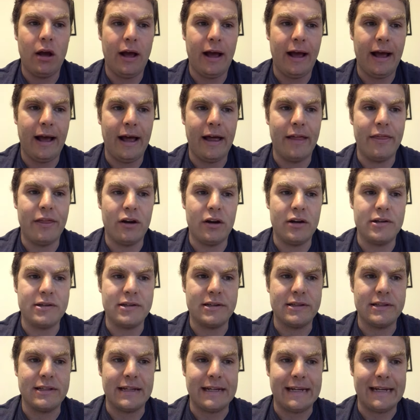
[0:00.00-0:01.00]
There is
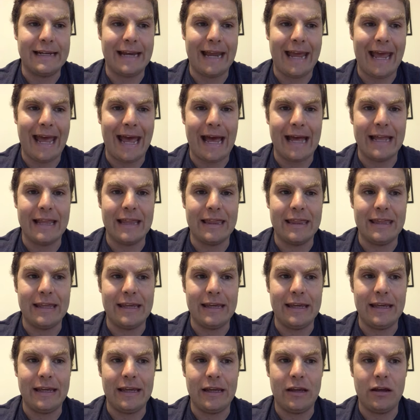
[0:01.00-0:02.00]
a scene at
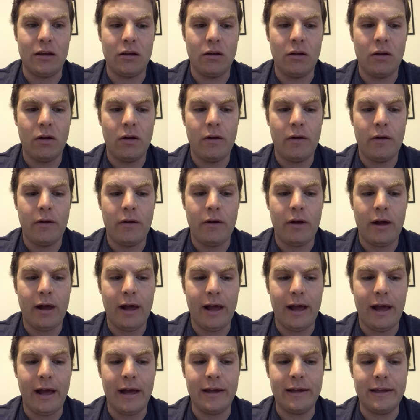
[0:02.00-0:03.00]
the
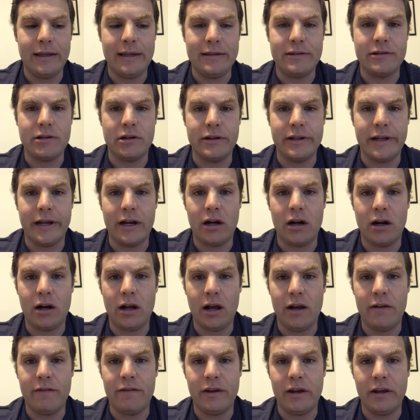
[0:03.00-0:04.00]
Easter dinner
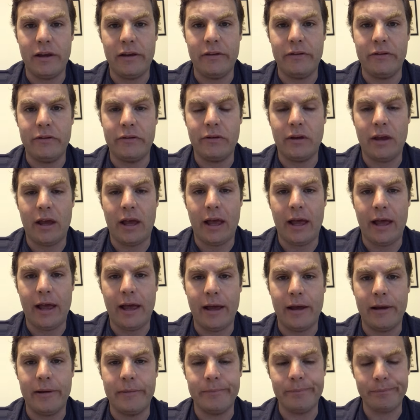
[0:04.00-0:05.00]
of his
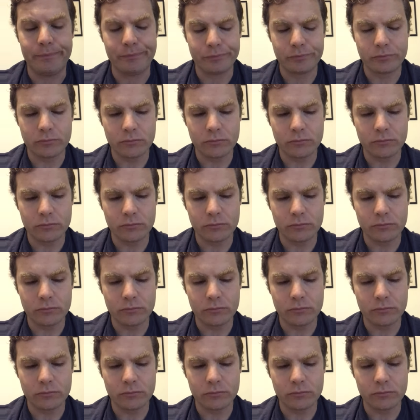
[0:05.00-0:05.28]
current